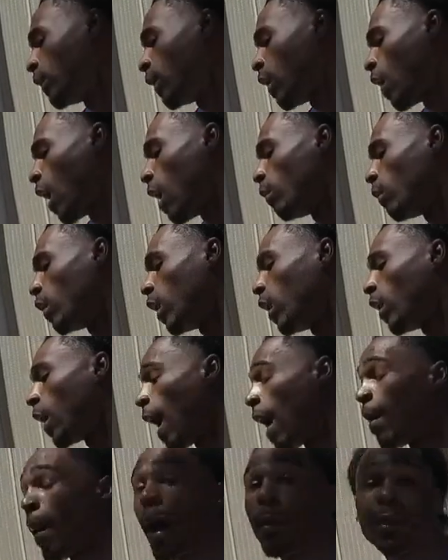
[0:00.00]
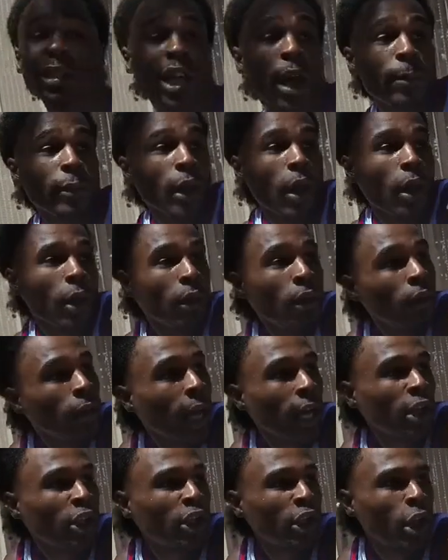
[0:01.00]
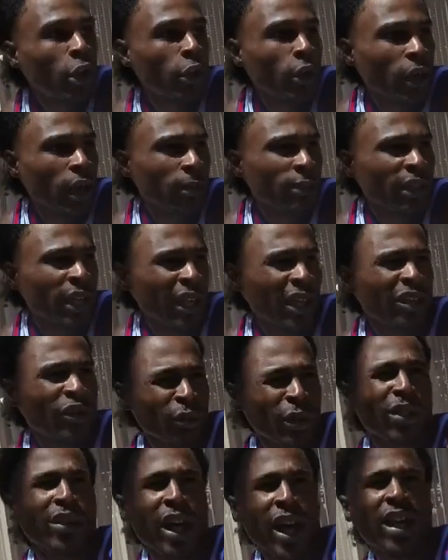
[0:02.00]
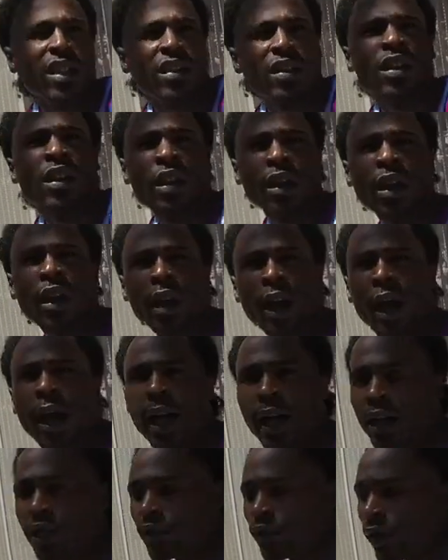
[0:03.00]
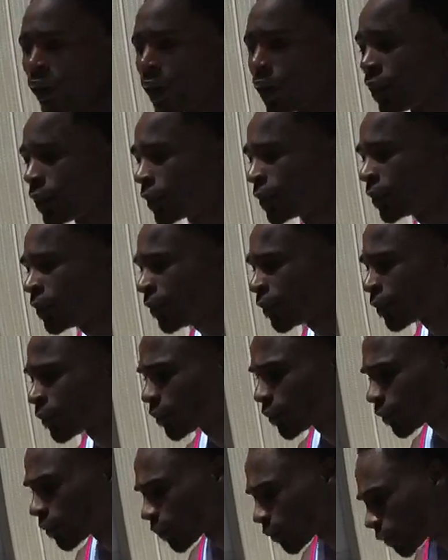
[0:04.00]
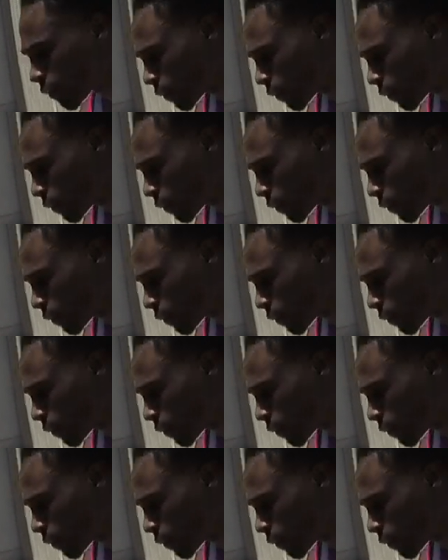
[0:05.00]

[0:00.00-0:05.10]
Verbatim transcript: Okay. I'm good. I'm just happy y'all got a show, you know what I'm saying? It's real nice. You're on film right now. Hey, this is great. Don't worry, we got